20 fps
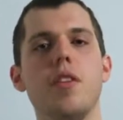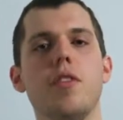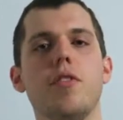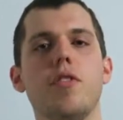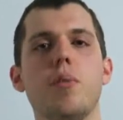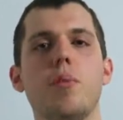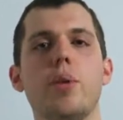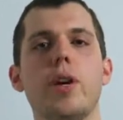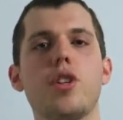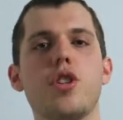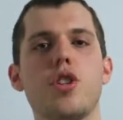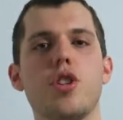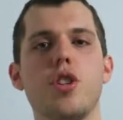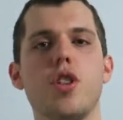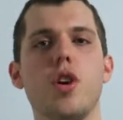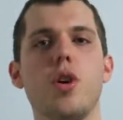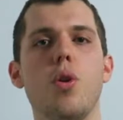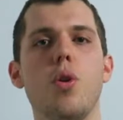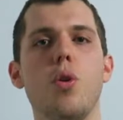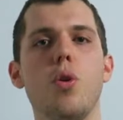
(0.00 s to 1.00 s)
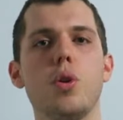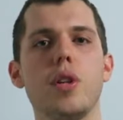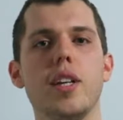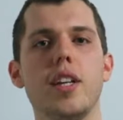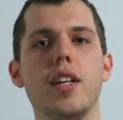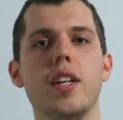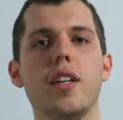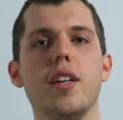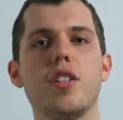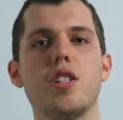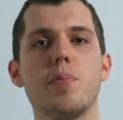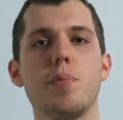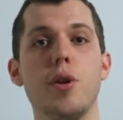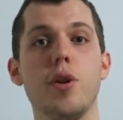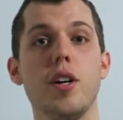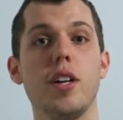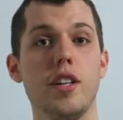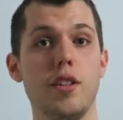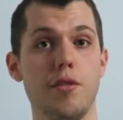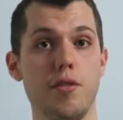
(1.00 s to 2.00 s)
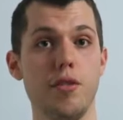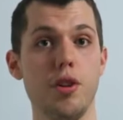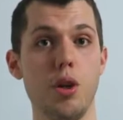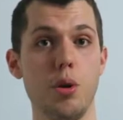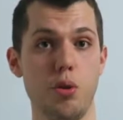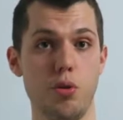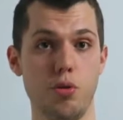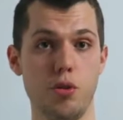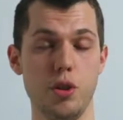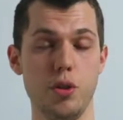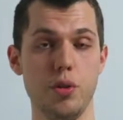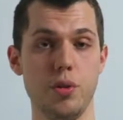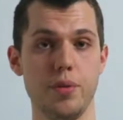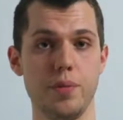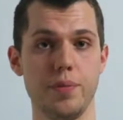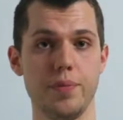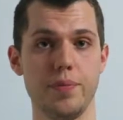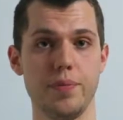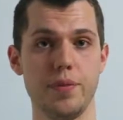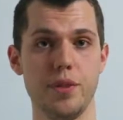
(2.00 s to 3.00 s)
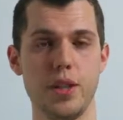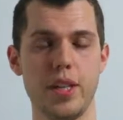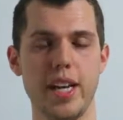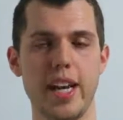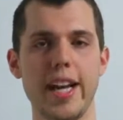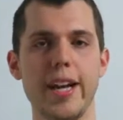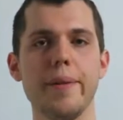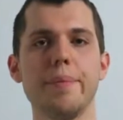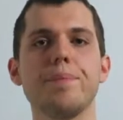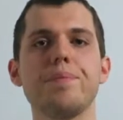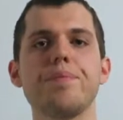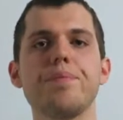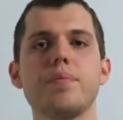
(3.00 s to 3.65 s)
from which the Holy Spirit can flow through. Okay?